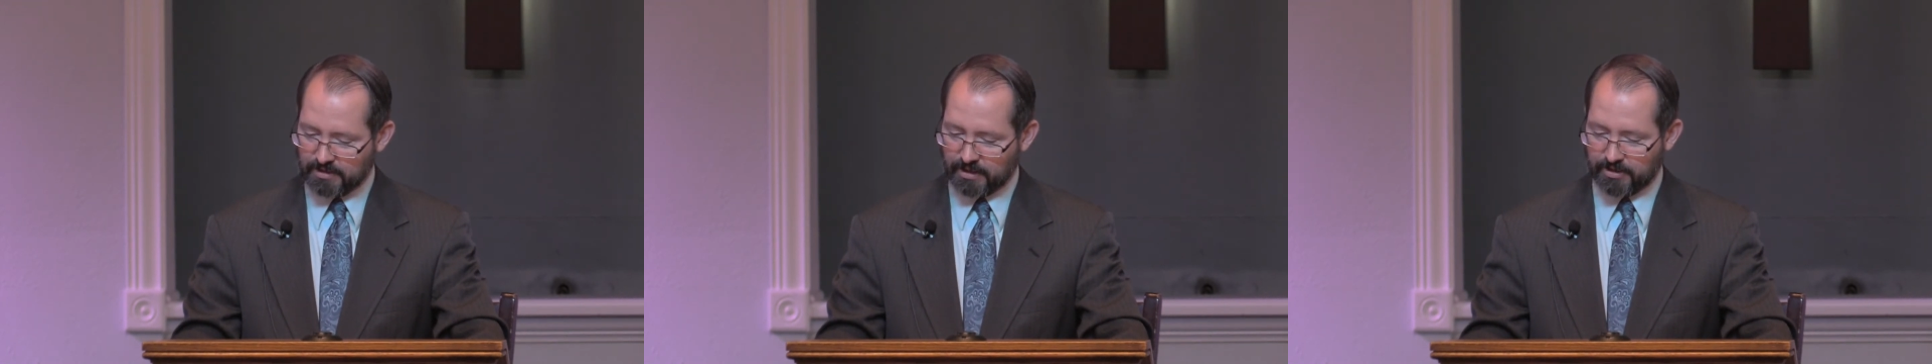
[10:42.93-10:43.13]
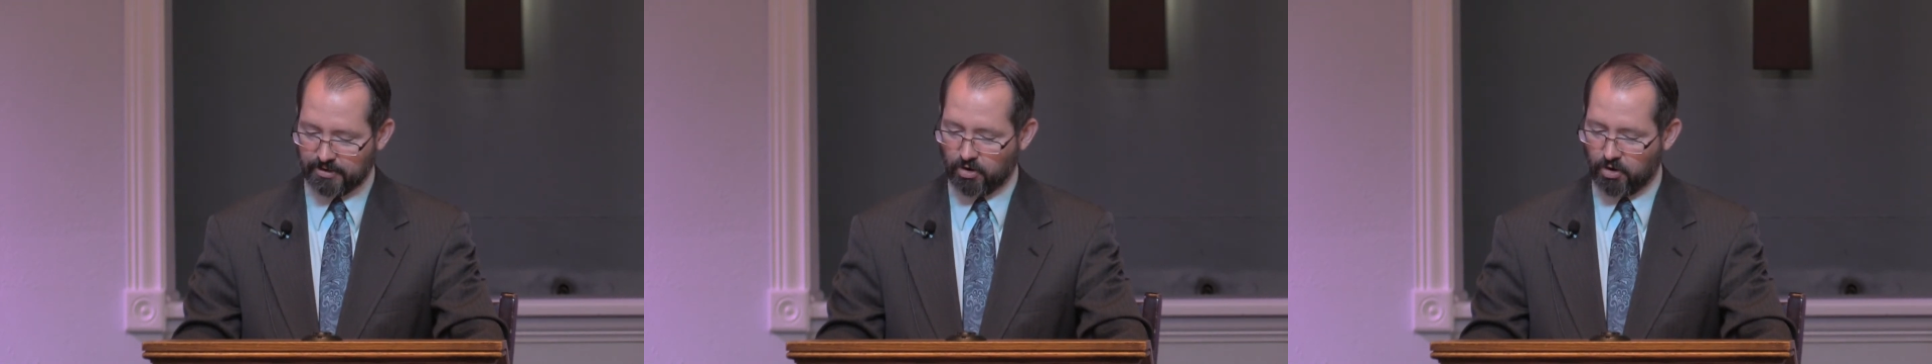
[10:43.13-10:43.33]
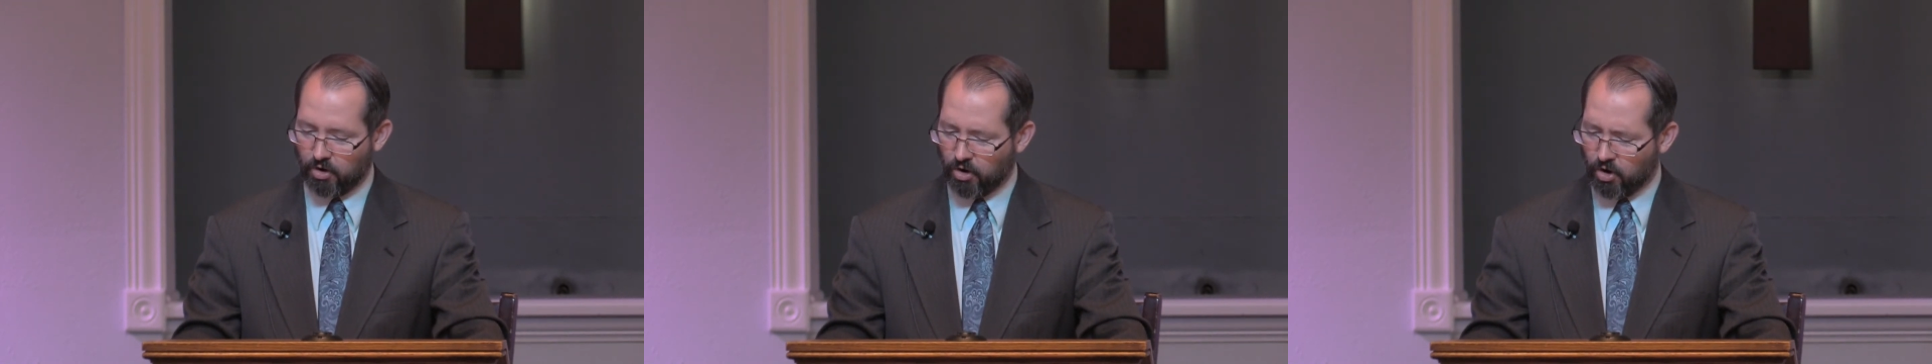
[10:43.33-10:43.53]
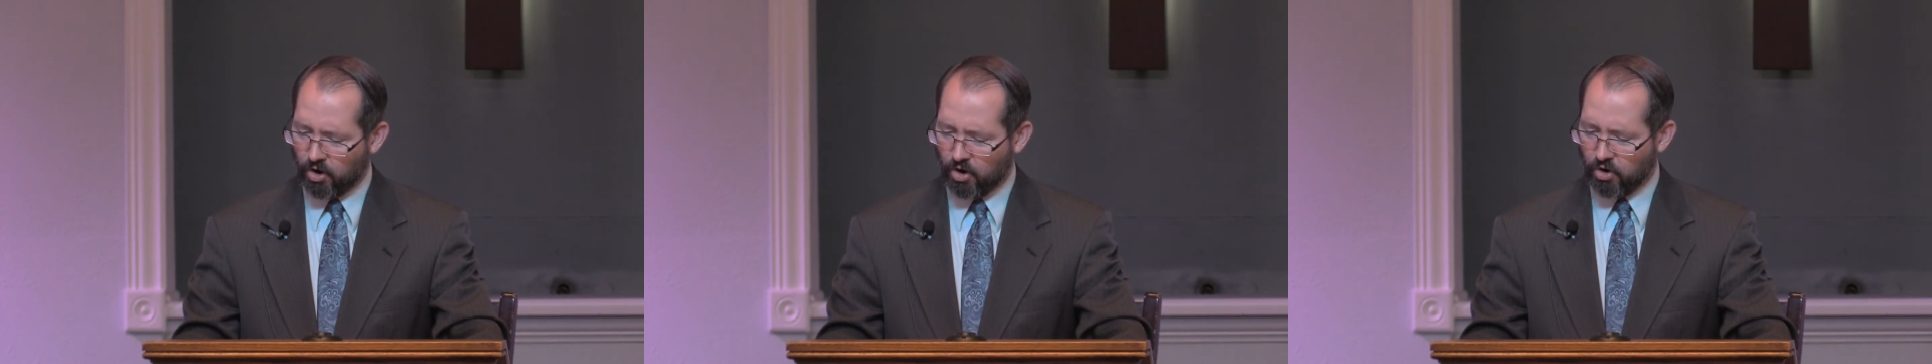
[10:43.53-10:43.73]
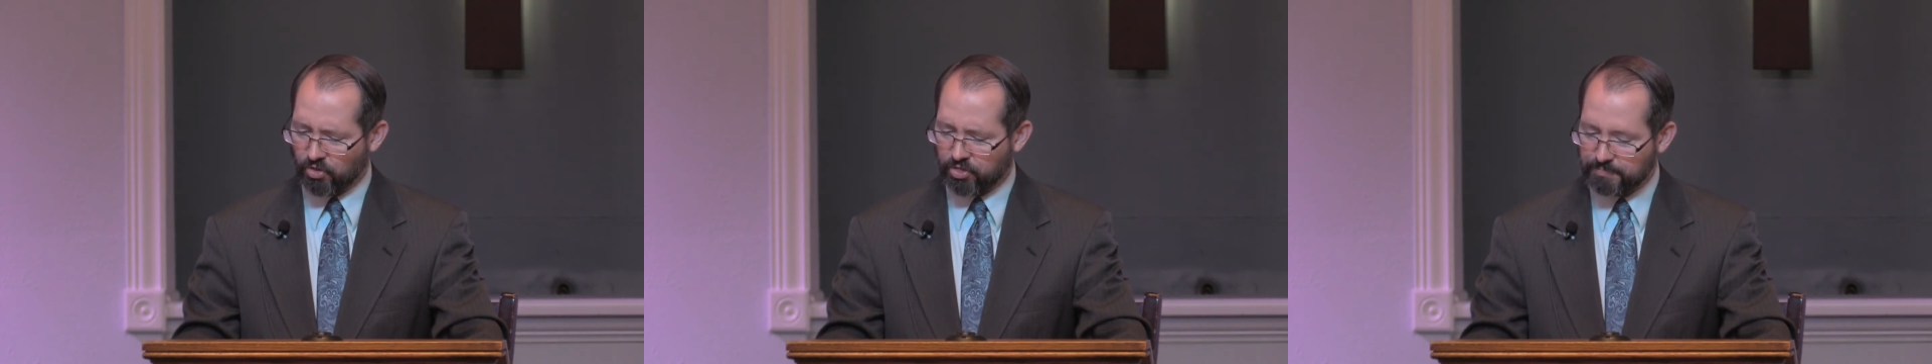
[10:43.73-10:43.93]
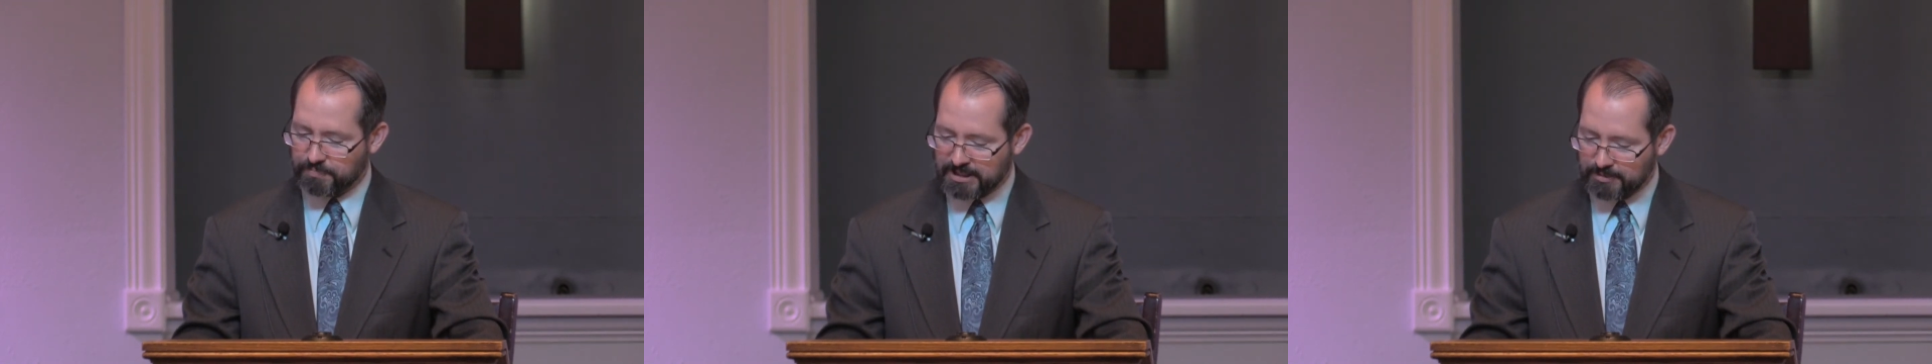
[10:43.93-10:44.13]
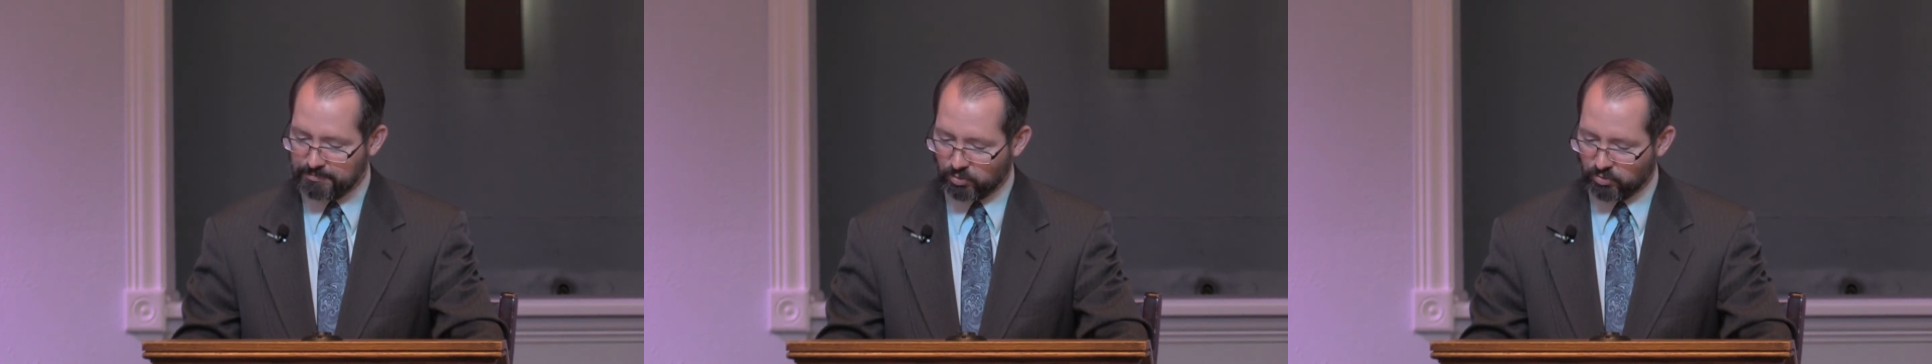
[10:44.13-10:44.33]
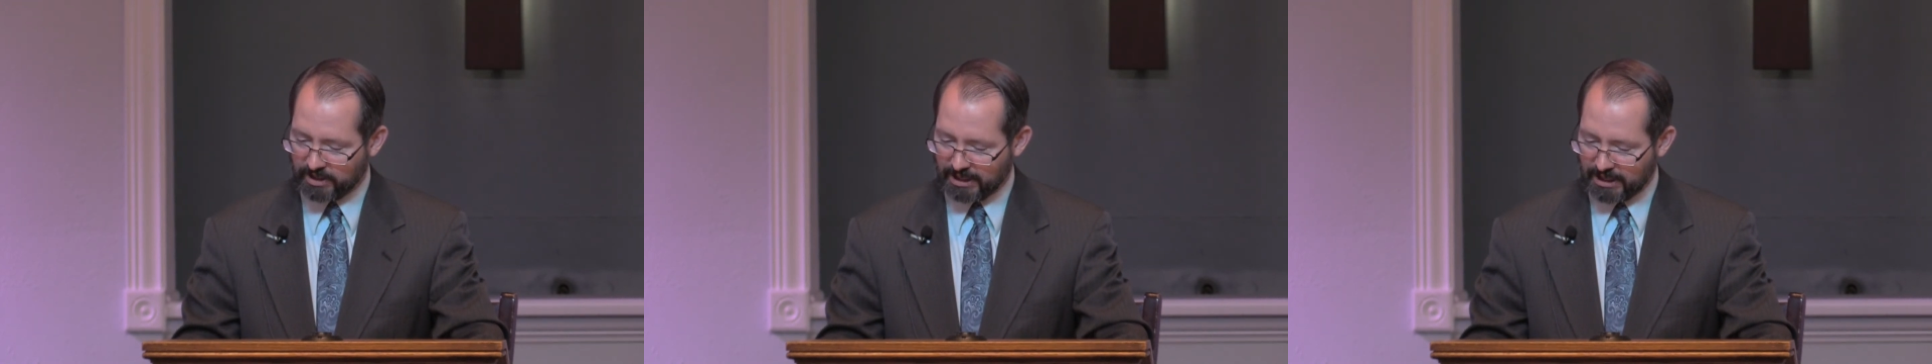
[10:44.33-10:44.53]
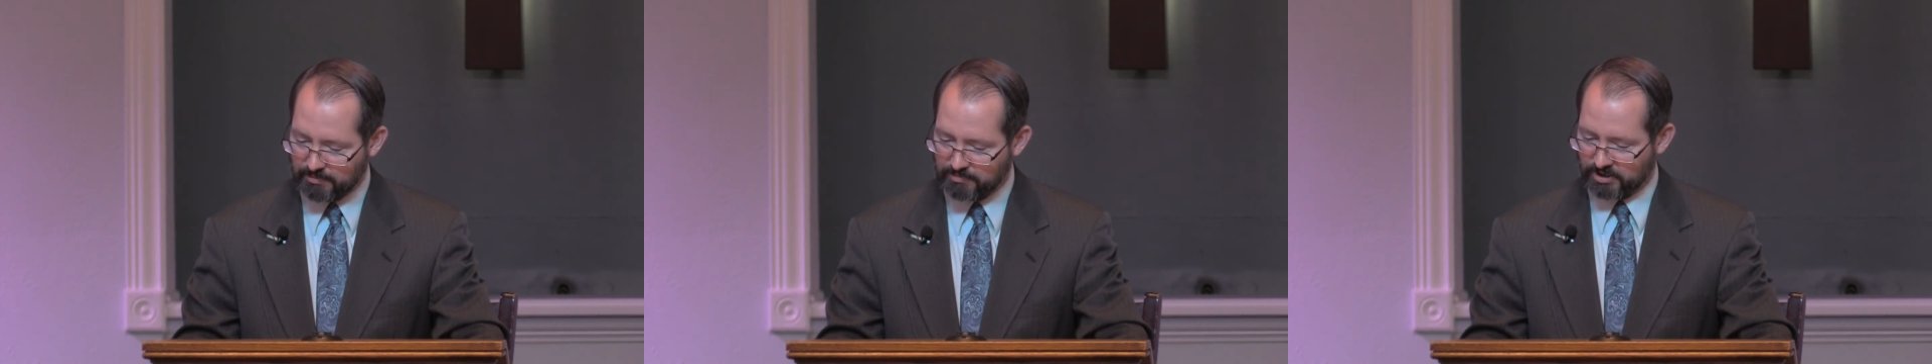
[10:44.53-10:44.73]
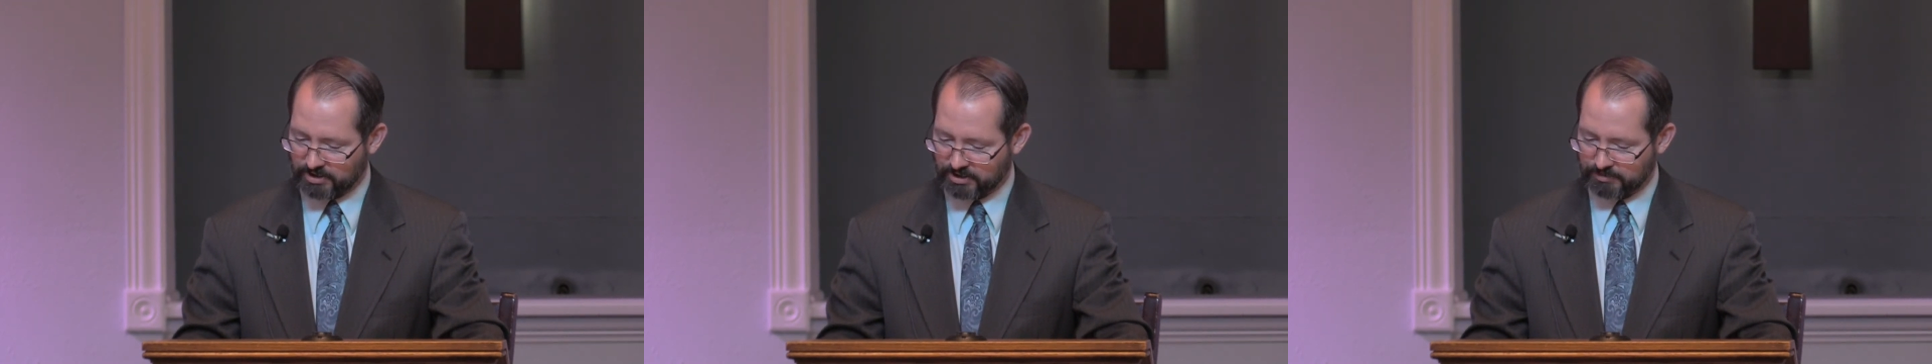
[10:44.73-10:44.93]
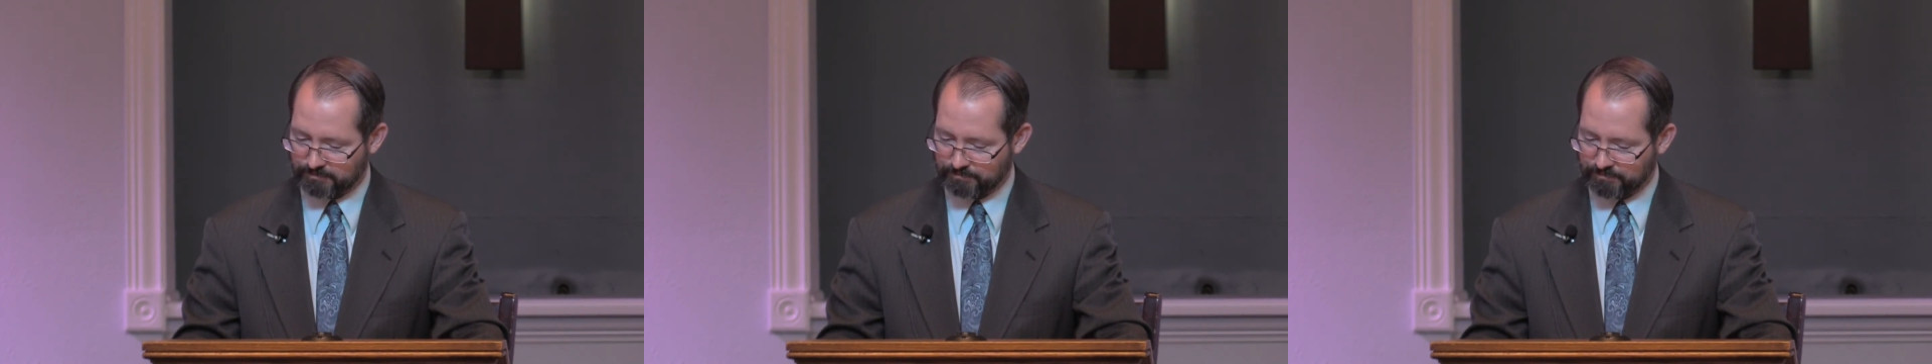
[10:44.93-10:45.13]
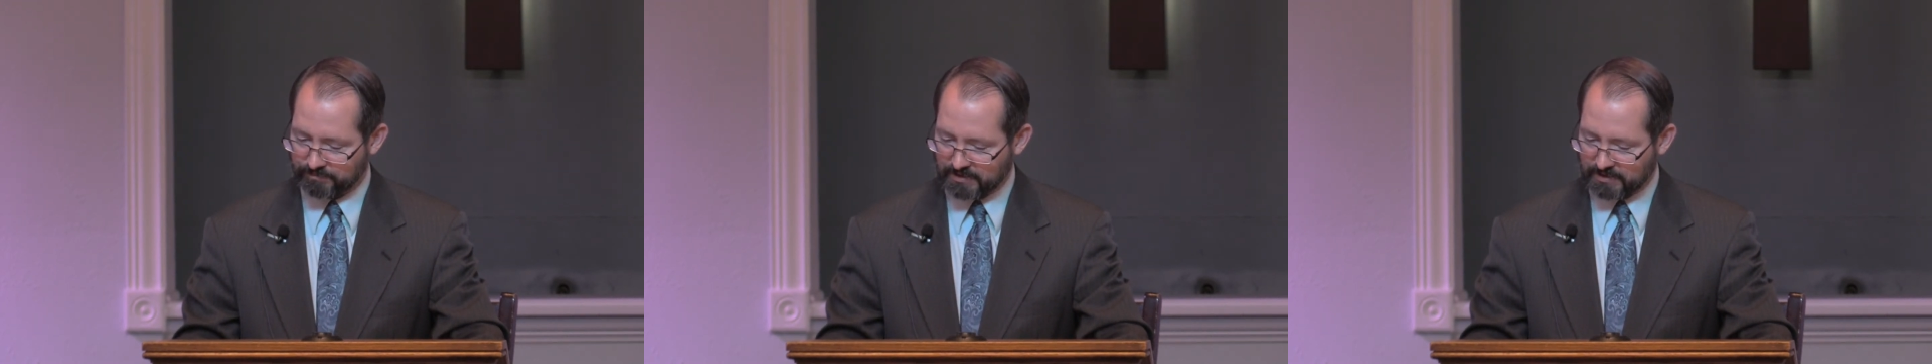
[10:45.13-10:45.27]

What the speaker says: and all the people came to him,